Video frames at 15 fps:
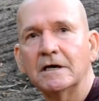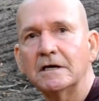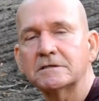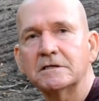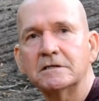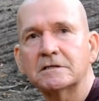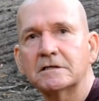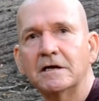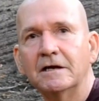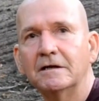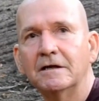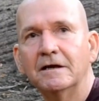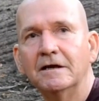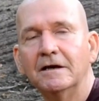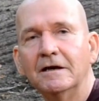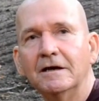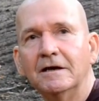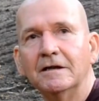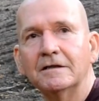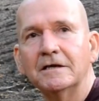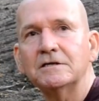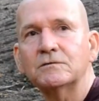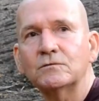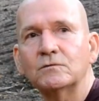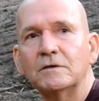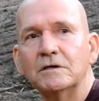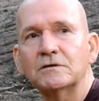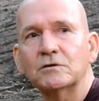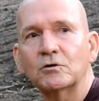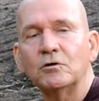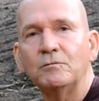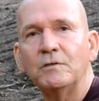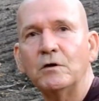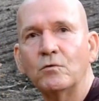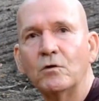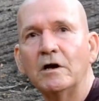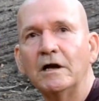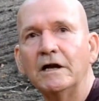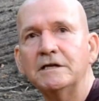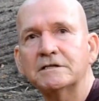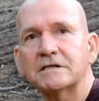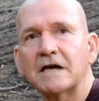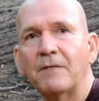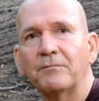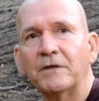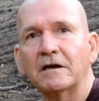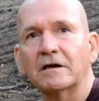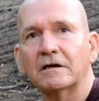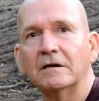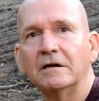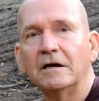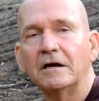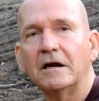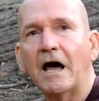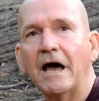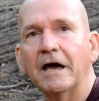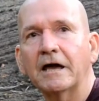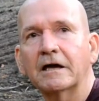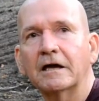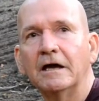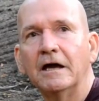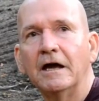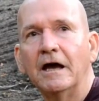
yes, this this this could be really something like